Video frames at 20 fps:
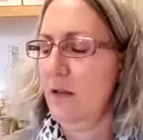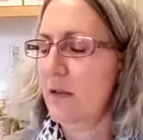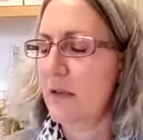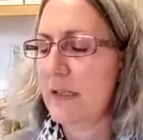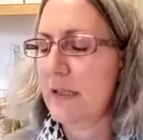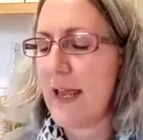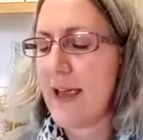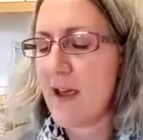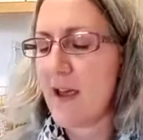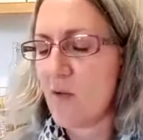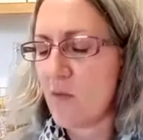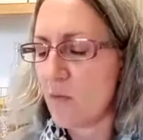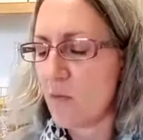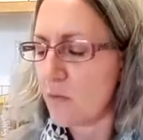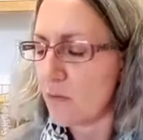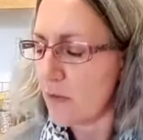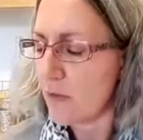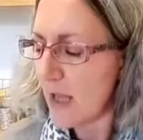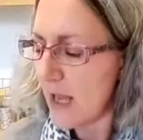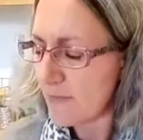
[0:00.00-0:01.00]
Now,
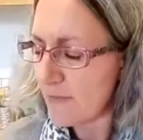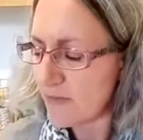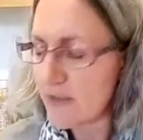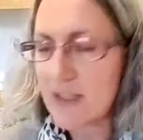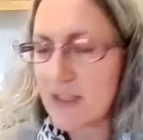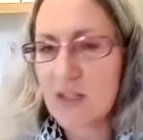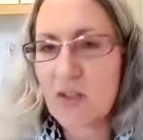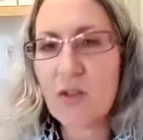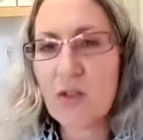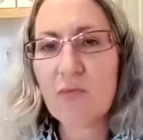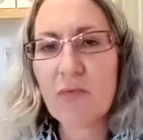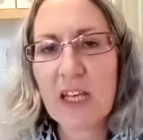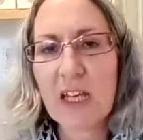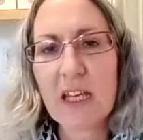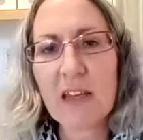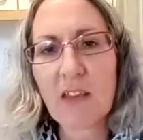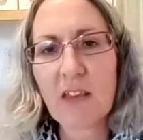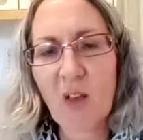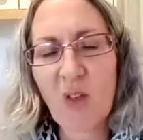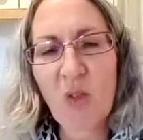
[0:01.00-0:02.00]
everything you
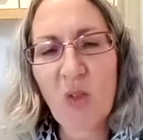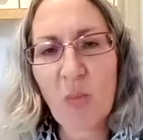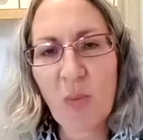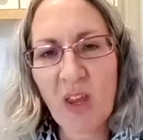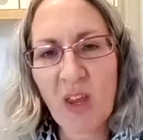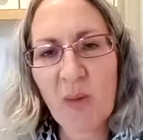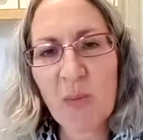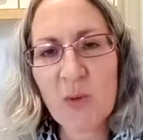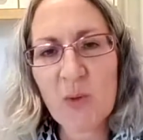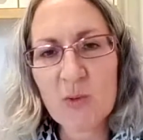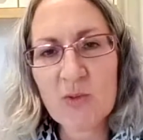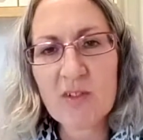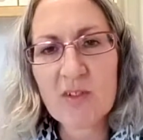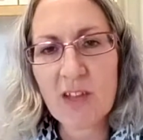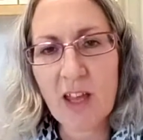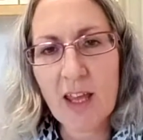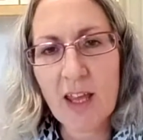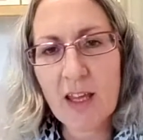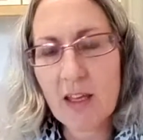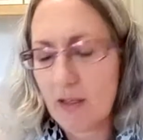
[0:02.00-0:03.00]
read that other people
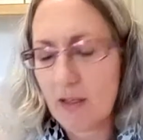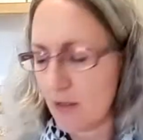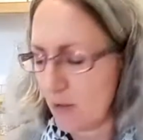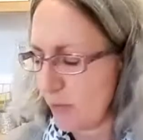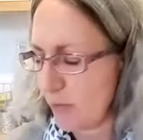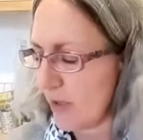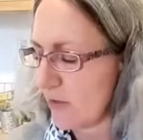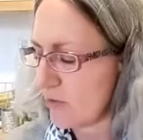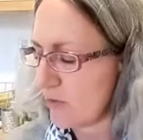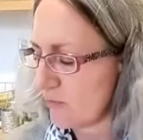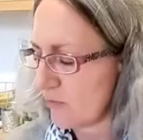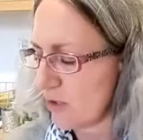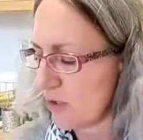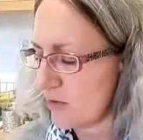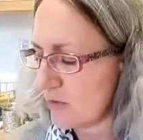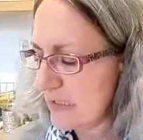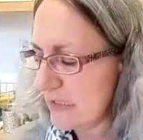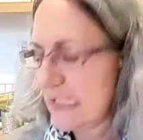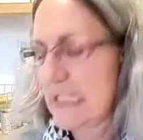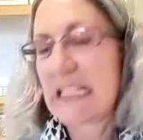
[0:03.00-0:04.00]
say about the
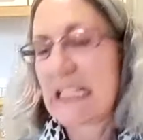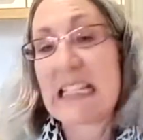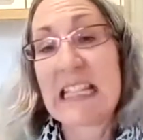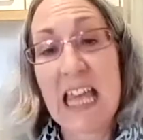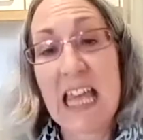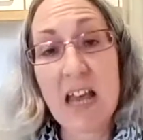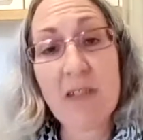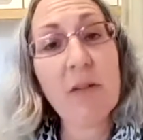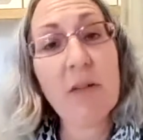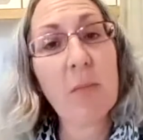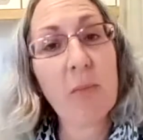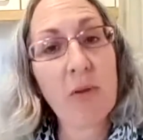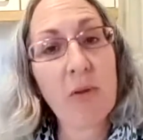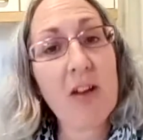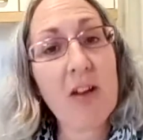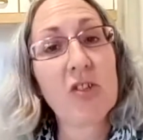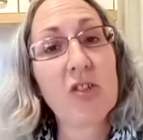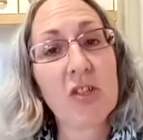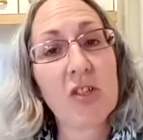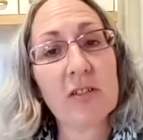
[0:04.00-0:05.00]
runes is their
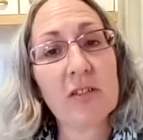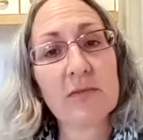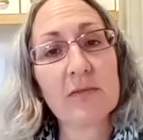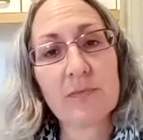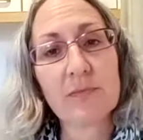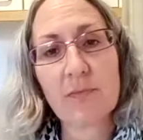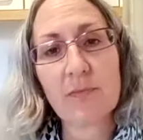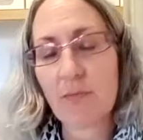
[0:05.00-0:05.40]
impression.